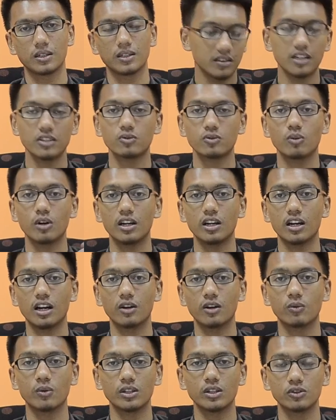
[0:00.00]
That's why
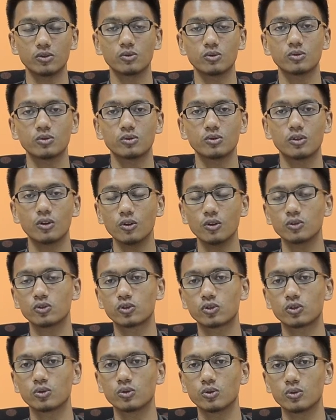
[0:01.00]
I want to go
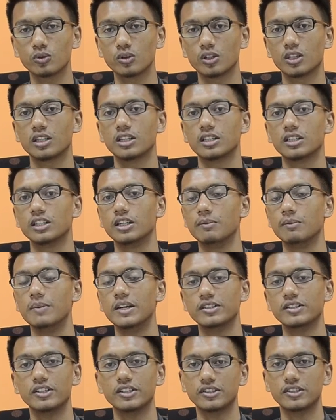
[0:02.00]
through the
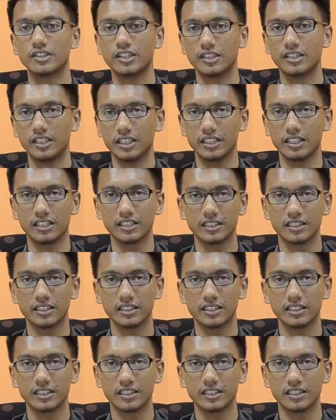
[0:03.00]
basic setting.